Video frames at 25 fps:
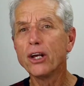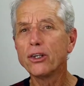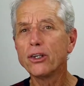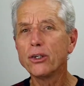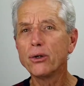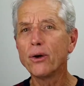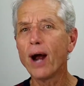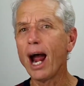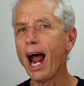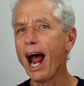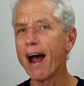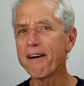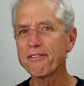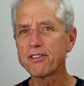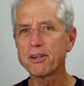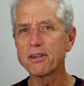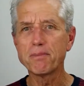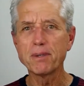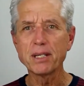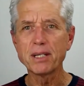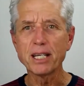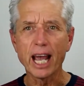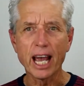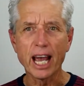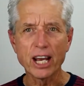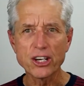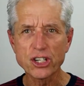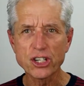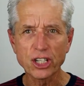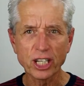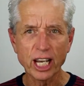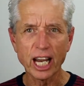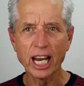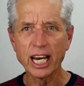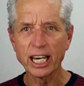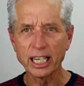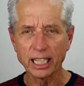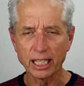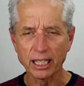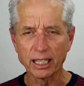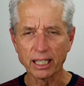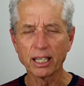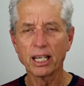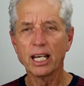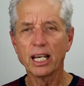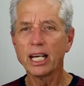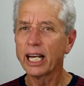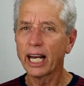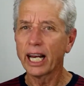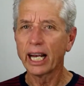You have to be
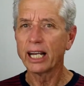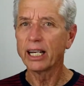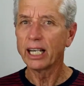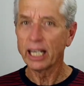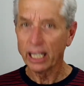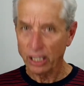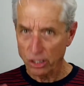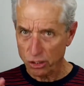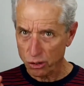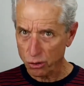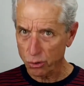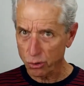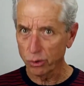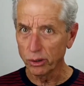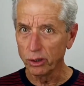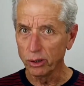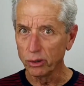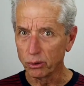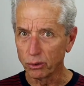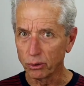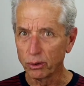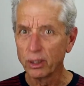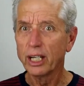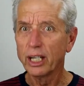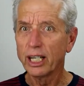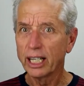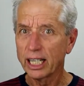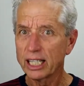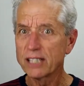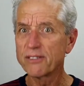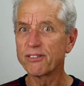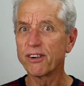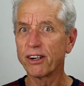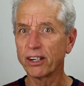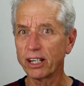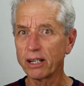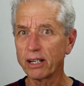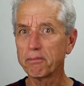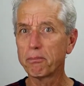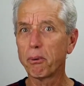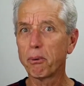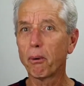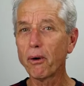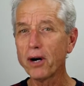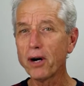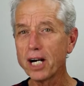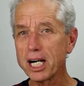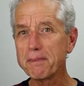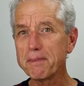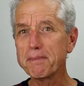educated. And it's true. It's very
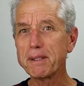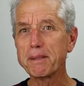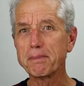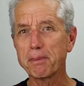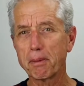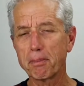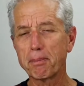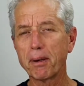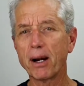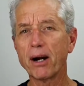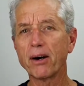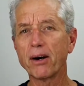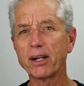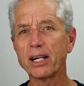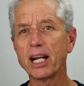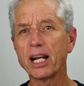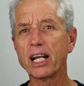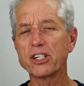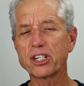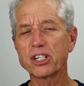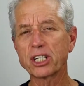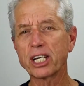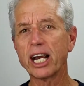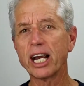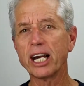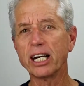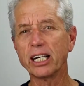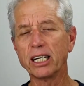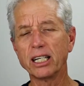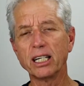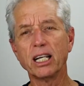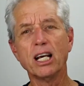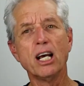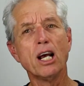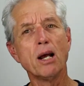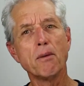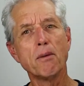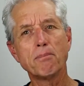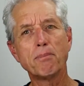important to be prepared and educated.